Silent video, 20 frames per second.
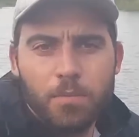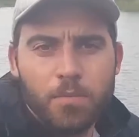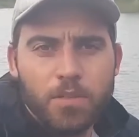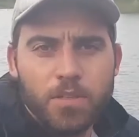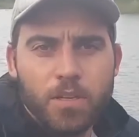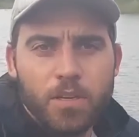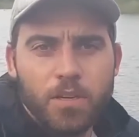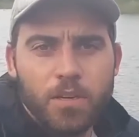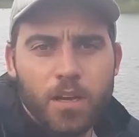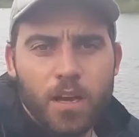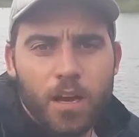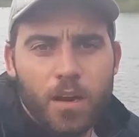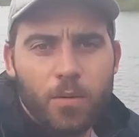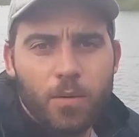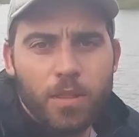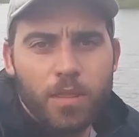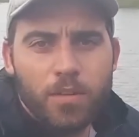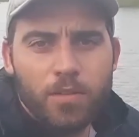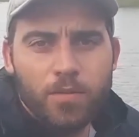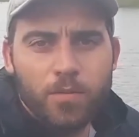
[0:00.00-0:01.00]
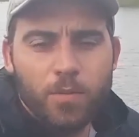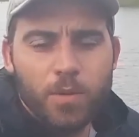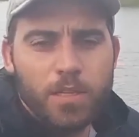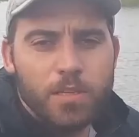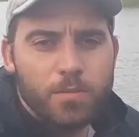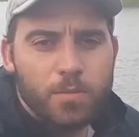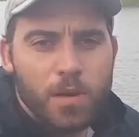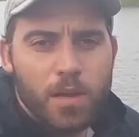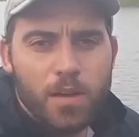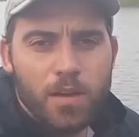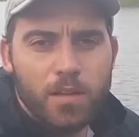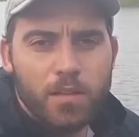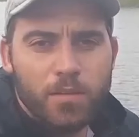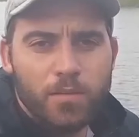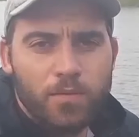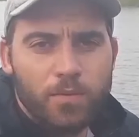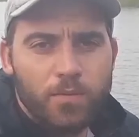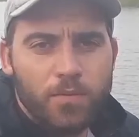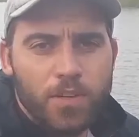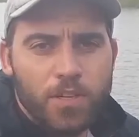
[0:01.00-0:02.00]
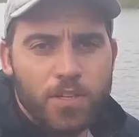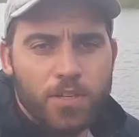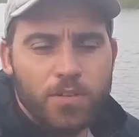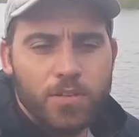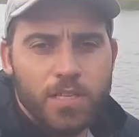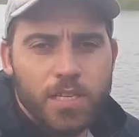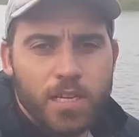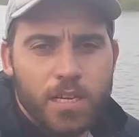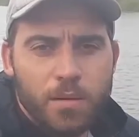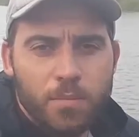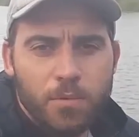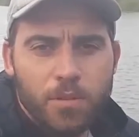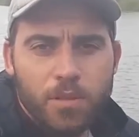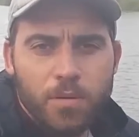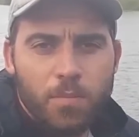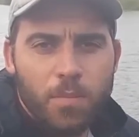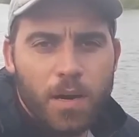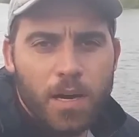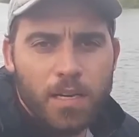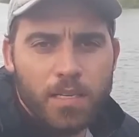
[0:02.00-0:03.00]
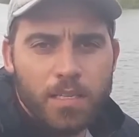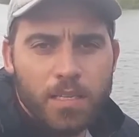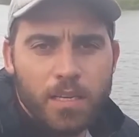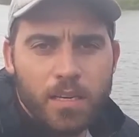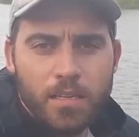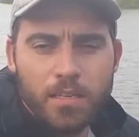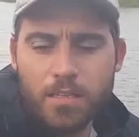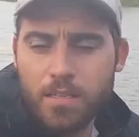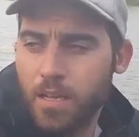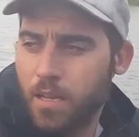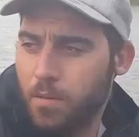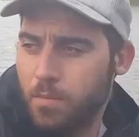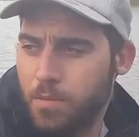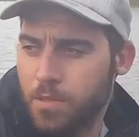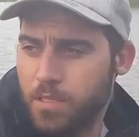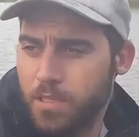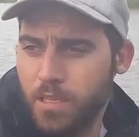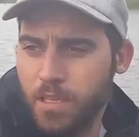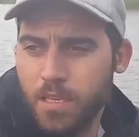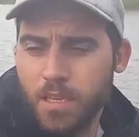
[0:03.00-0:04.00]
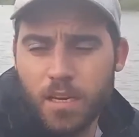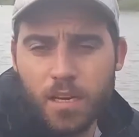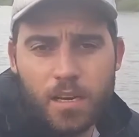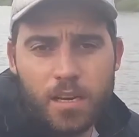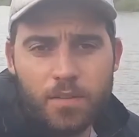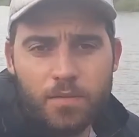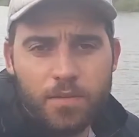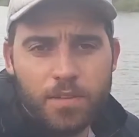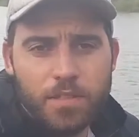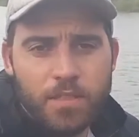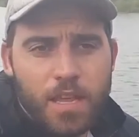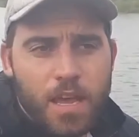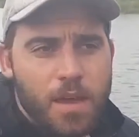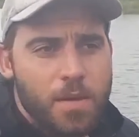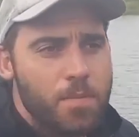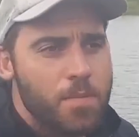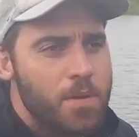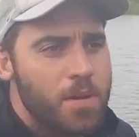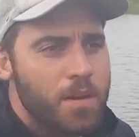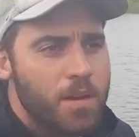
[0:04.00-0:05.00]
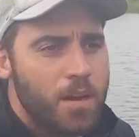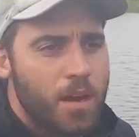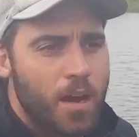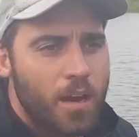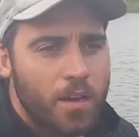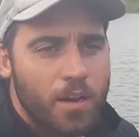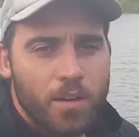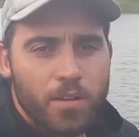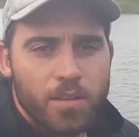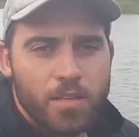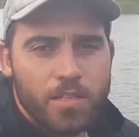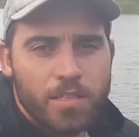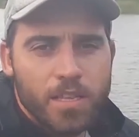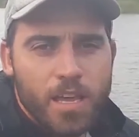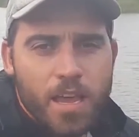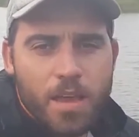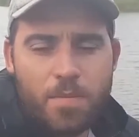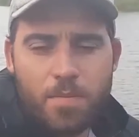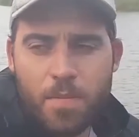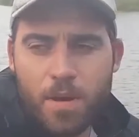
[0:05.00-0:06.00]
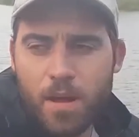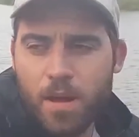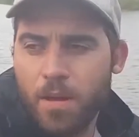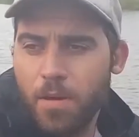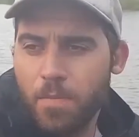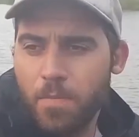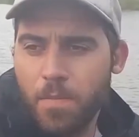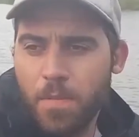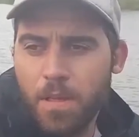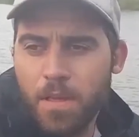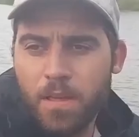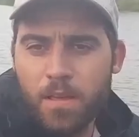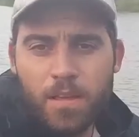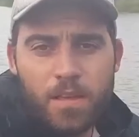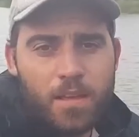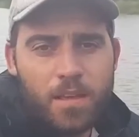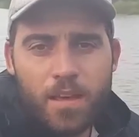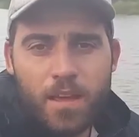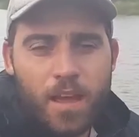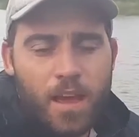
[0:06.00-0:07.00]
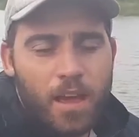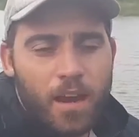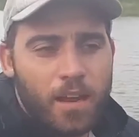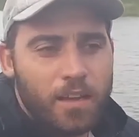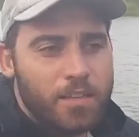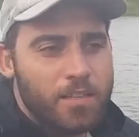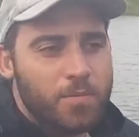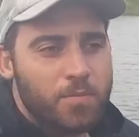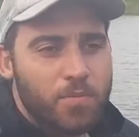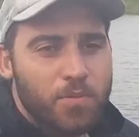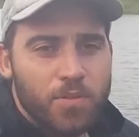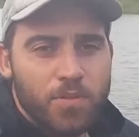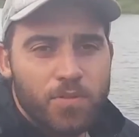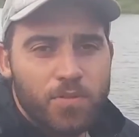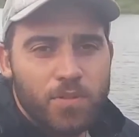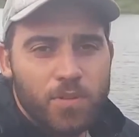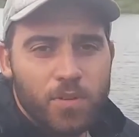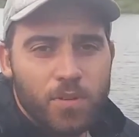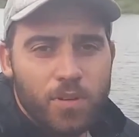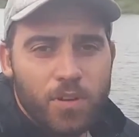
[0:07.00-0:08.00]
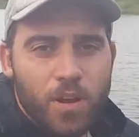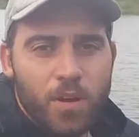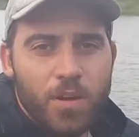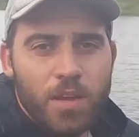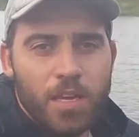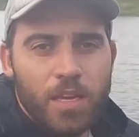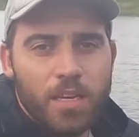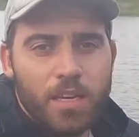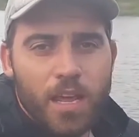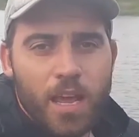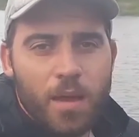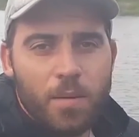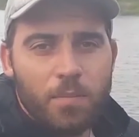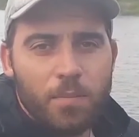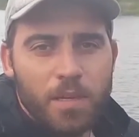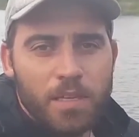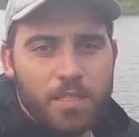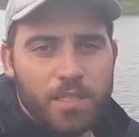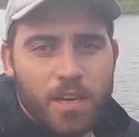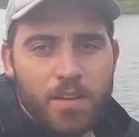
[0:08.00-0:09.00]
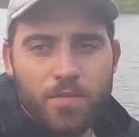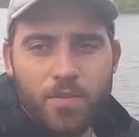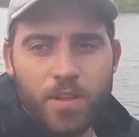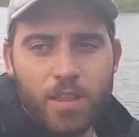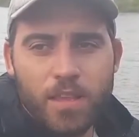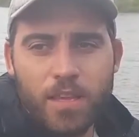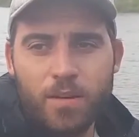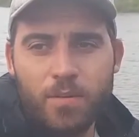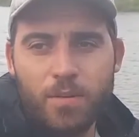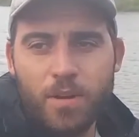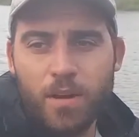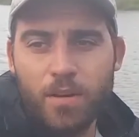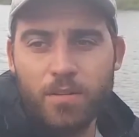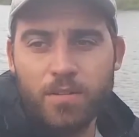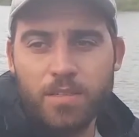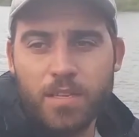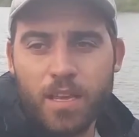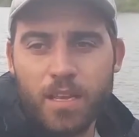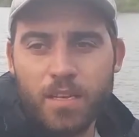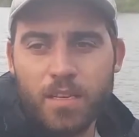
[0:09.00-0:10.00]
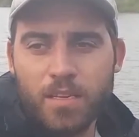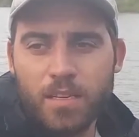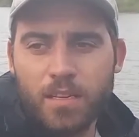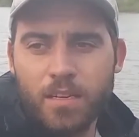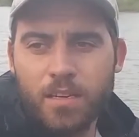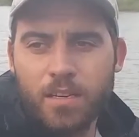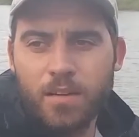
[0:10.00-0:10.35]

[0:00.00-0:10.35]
So yeah, when the wind's blowing, the fish usually come on the bite. Yeah, it's Albasini. I love this dam. I know this dam. And I just proved knowing a dam means everything when I was at